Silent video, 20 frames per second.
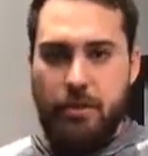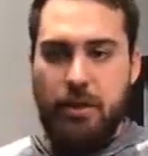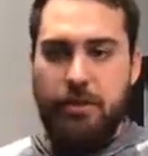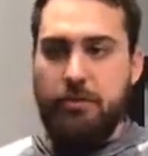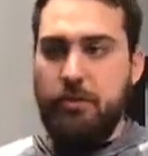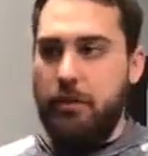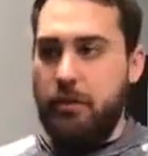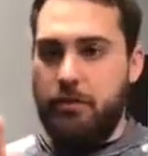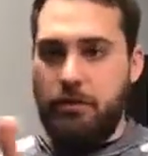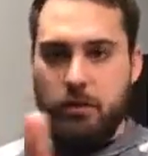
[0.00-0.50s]

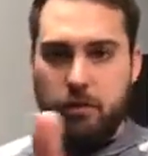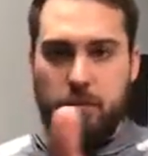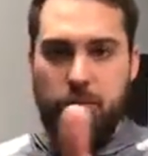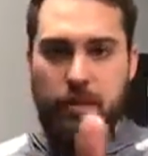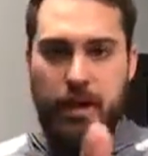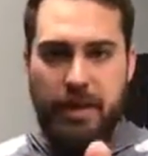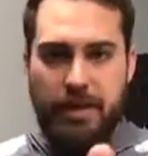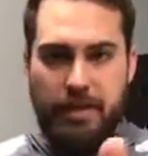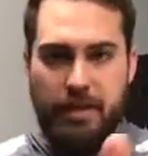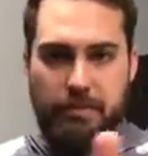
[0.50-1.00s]
If you
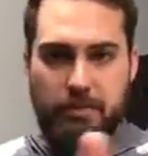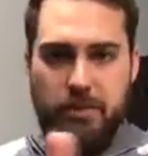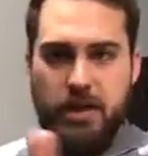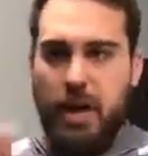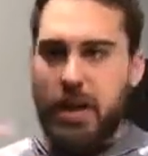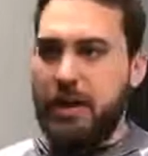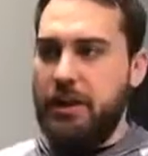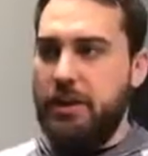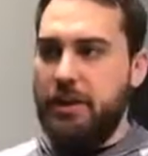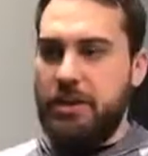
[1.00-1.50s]
make them
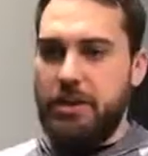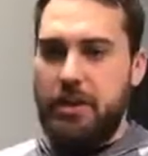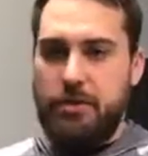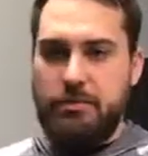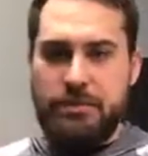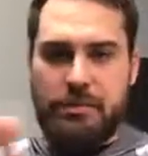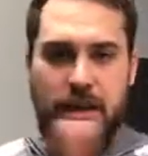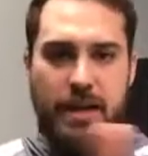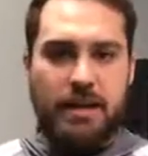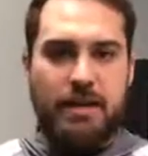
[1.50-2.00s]
track your thumb
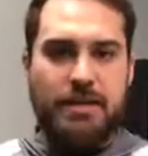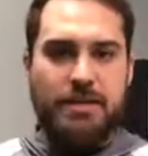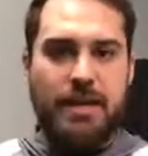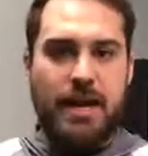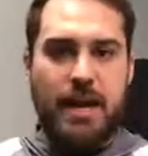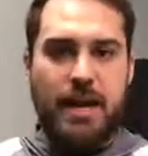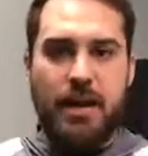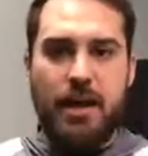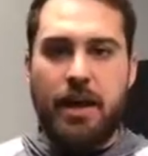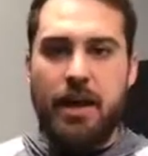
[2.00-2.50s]
side to
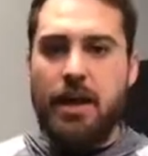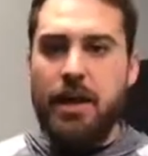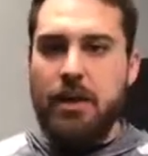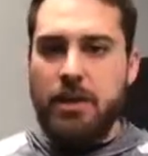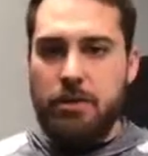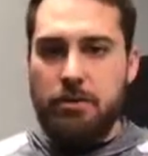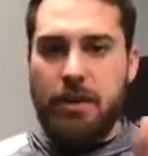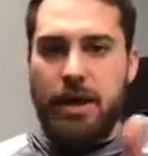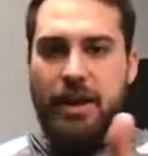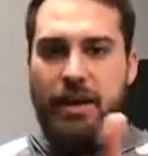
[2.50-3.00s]
side,
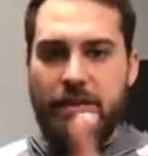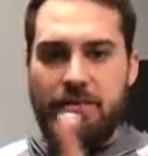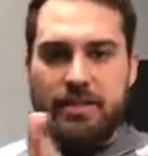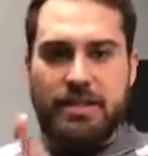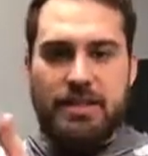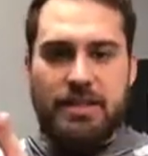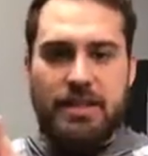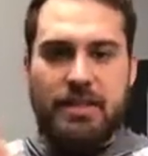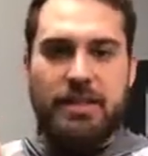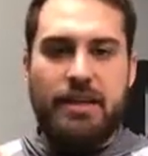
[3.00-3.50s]
you might even
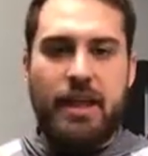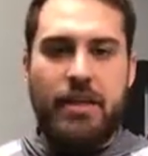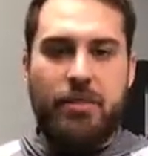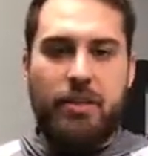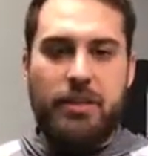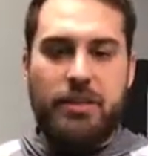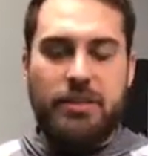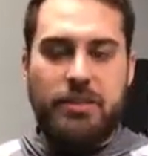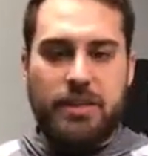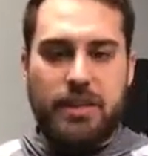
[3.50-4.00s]
see that
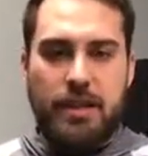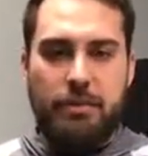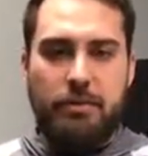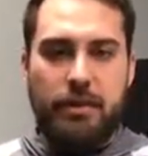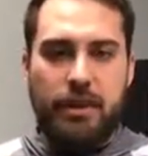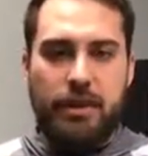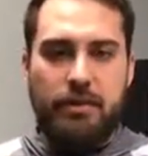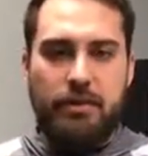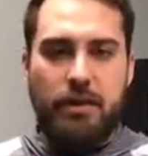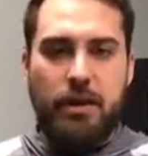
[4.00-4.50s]
they're
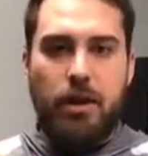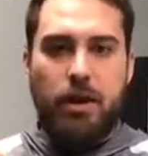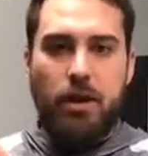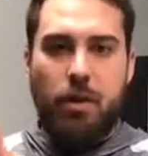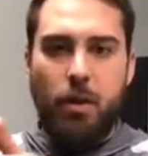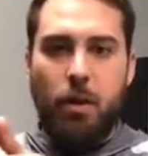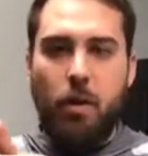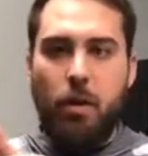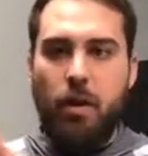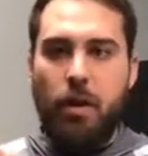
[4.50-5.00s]
skipping,
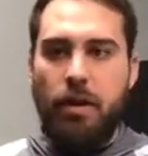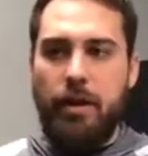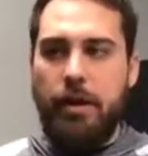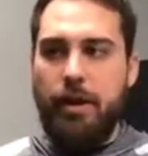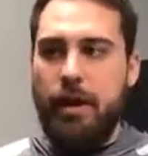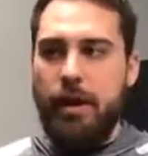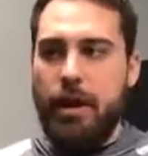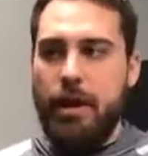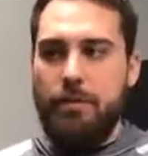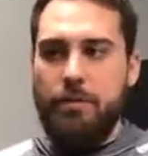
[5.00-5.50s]
or
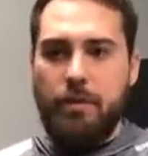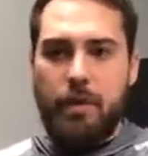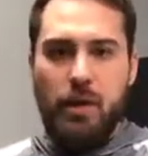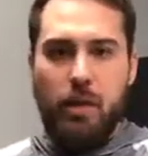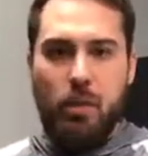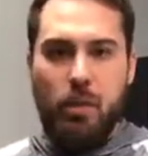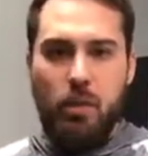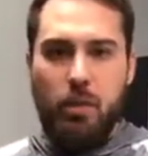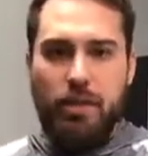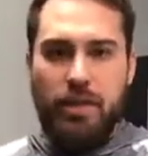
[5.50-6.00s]

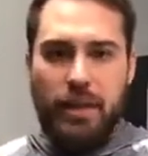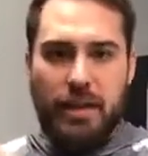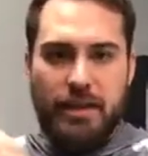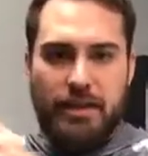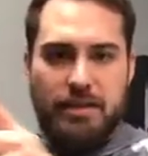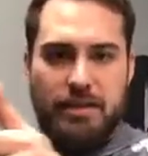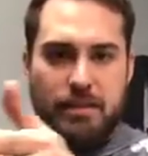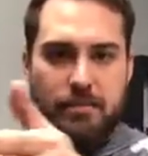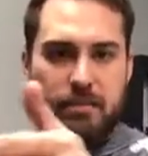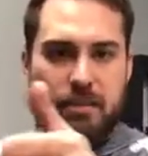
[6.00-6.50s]
when they get
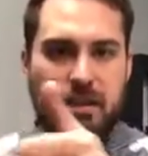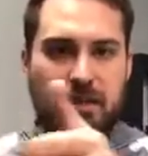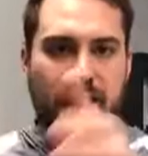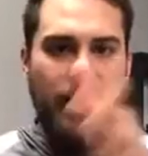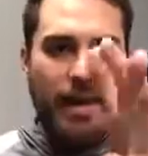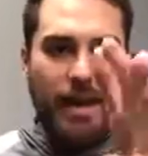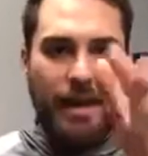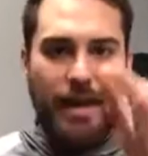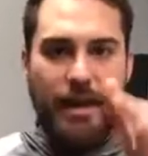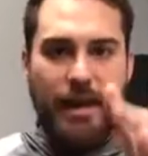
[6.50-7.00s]
to the
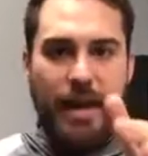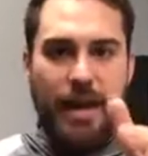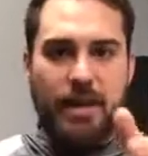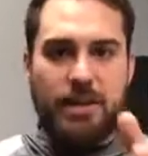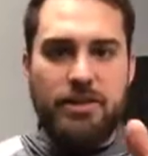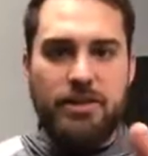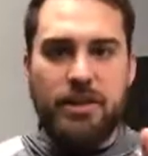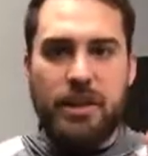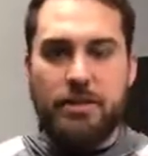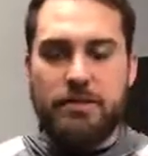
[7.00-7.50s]
midline, it kind
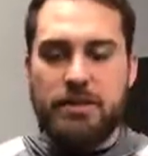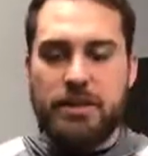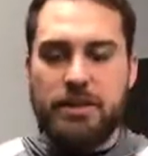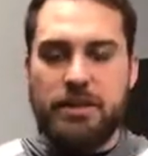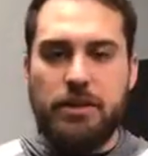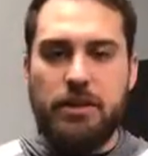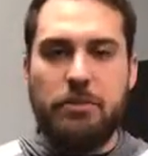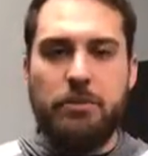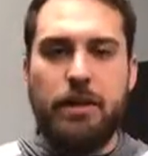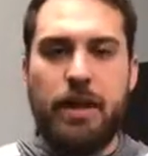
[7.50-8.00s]
of jumps a
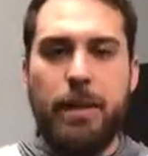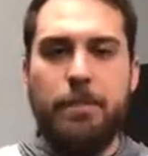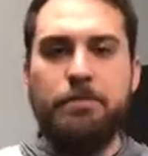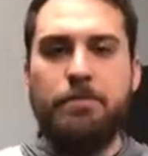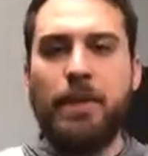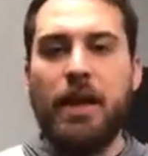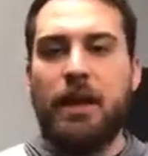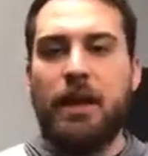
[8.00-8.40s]
little bit.